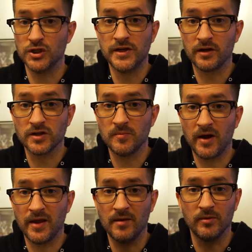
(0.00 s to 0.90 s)
she cares
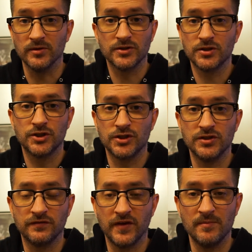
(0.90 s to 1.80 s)
about animals.
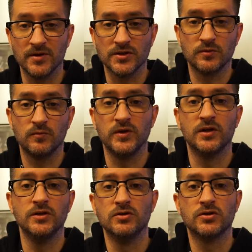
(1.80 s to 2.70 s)
She's famous.
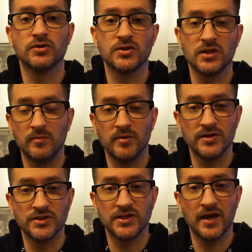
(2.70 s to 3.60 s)
We can use her
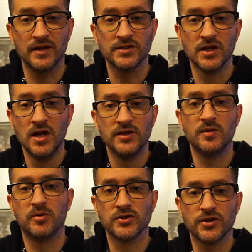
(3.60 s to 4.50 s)
celebrity status
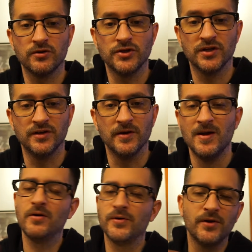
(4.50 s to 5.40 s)
to push our agenda.
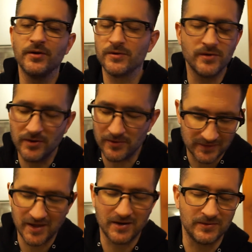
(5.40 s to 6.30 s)
No, no, no, no.
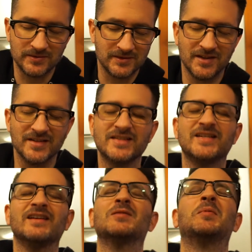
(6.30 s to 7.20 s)
No, it's a
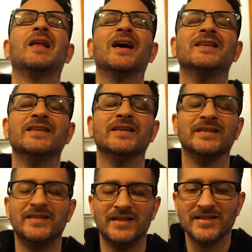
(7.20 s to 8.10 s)
terrible
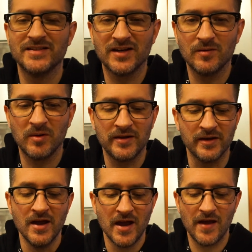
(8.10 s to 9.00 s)
idea. It's a terrible
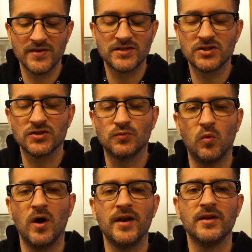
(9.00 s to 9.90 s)
idea. And this is just
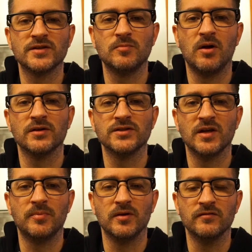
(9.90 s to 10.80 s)
one small
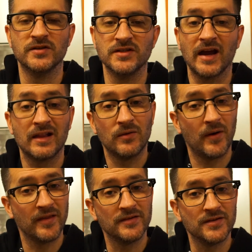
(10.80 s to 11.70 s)
example of exactly
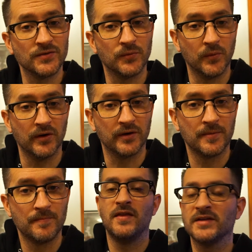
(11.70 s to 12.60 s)
why that doesn't
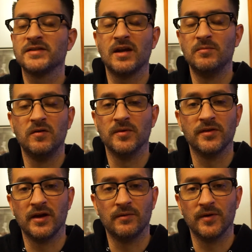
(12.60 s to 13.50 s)
work. That's not a
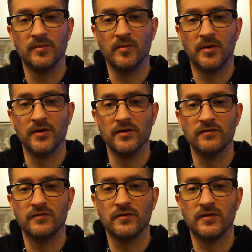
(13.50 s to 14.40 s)
movement that I want to be a part
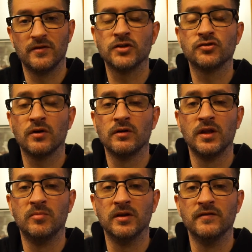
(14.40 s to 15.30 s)
of. I
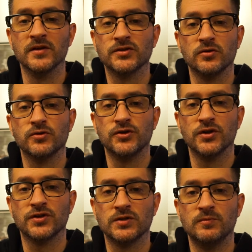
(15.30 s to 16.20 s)
strongly believe that social
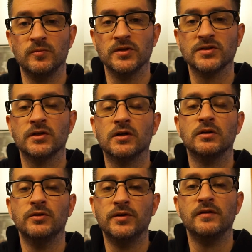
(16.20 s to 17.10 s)
justice movements,
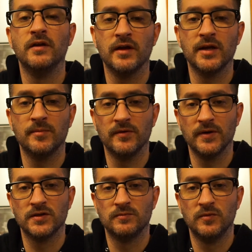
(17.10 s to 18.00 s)
including the animal
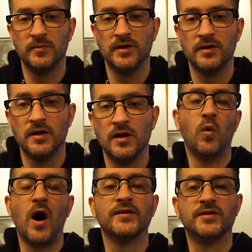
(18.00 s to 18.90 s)
rights movement,
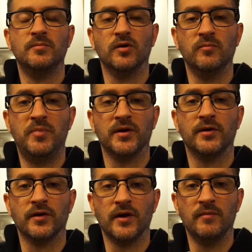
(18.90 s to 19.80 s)
want to build
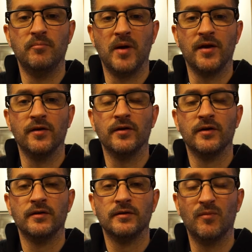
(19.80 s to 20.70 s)
bigger and
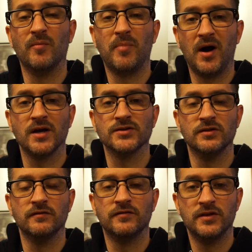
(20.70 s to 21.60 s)
better and more
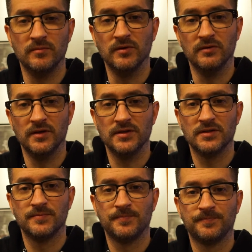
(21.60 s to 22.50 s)
positive
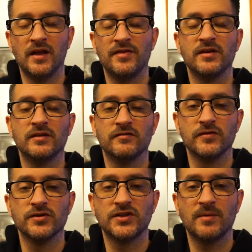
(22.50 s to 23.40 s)
communities. And I think the
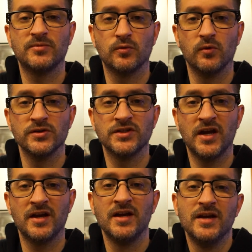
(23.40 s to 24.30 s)
first step towards
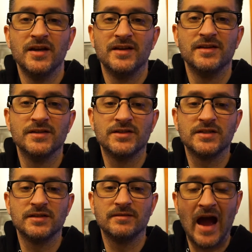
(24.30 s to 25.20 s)
that
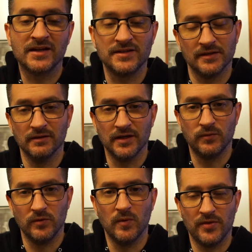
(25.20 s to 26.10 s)
is acting
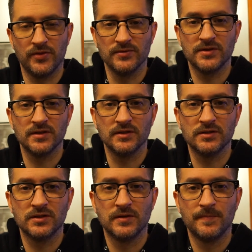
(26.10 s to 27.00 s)
like we want those
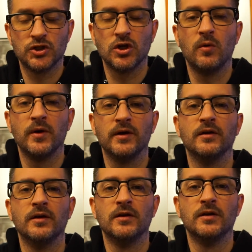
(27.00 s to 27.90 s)
things,
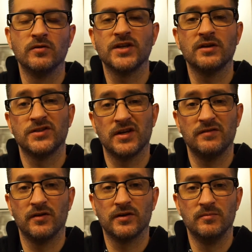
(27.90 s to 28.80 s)
showing folks
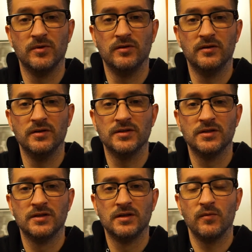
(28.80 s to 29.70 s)
outside of our
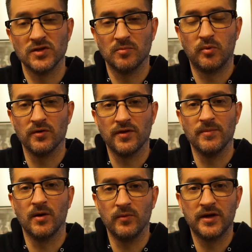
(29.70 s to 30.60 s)
communities that we support
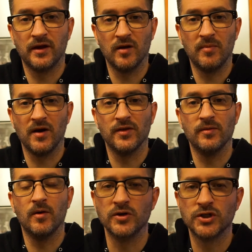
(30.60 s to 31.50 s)
them, that we care about
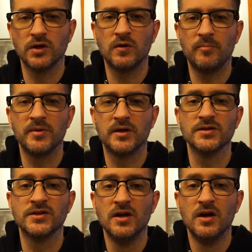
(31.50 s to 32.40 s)
them, that we show up
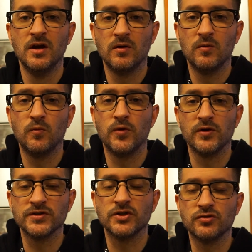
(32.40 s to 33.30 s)
because
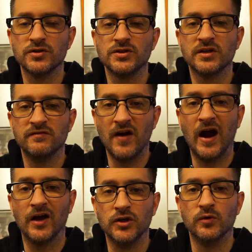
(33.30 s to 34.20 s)
there is intrinsic
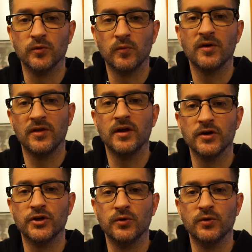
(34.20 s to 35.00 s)
value in what they are